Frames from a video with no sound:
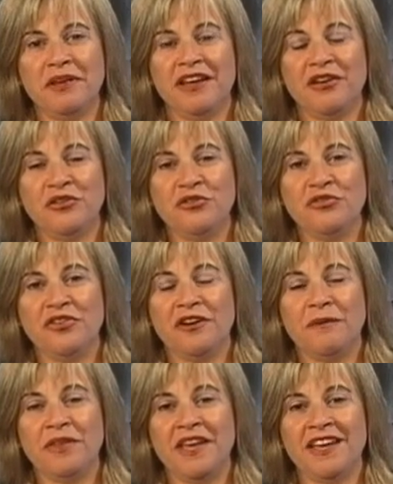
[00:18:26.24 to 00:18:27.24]
out of
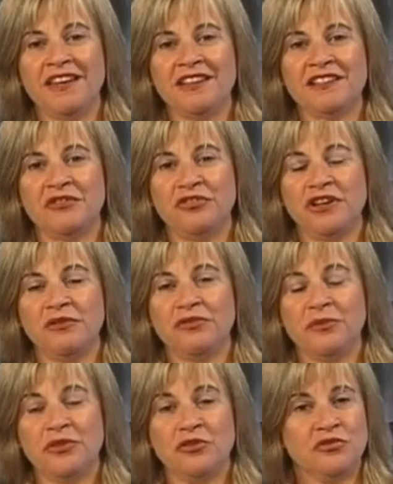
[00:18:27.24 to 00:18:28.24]
um, the Annex and Freedom
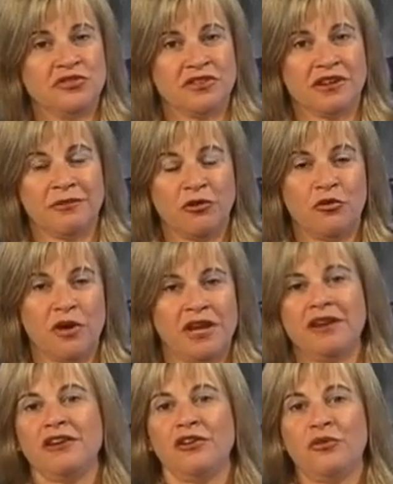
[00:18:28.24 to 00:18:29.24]
from You's um,
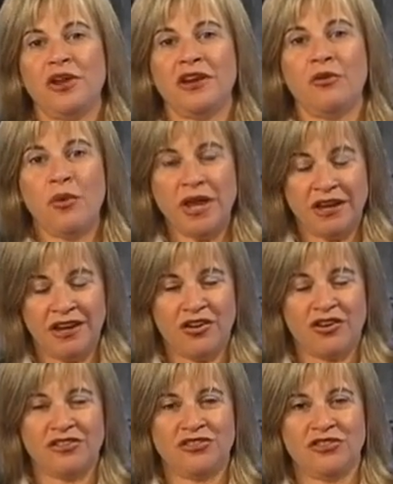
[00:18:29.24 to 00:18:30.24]
great, great Awakening
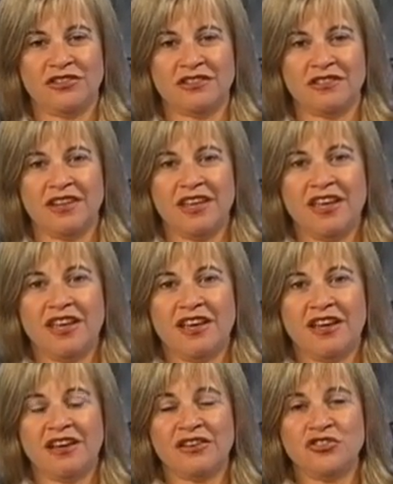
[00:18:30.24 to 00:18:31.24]
concerts.
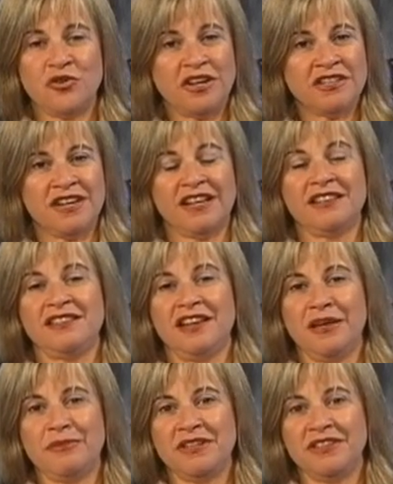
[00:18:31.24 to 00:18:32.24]
Uh, join us next
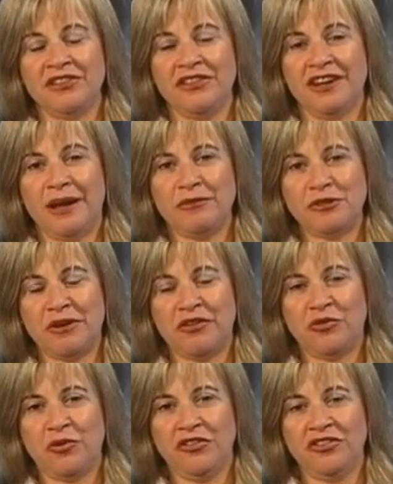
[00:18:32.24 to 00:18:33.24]
time. Until then, I'm Liz Brown
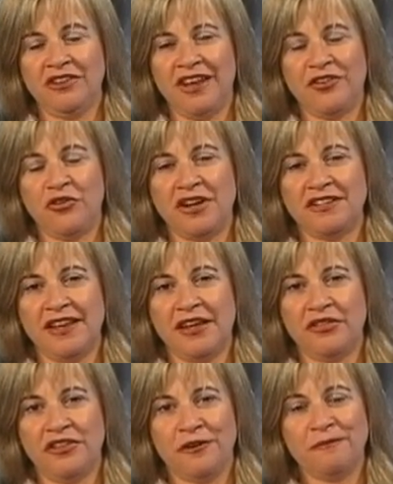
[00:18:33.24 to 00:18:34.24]
Swanson. Have a great day
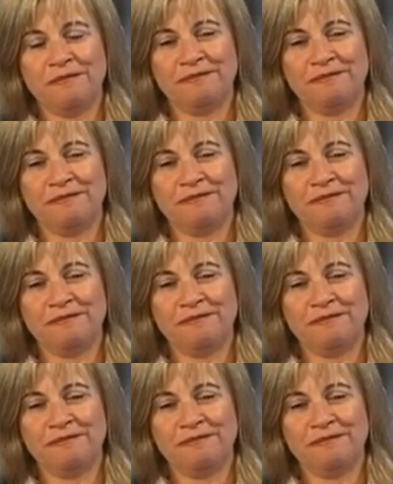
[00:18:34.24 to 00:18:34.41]
out there.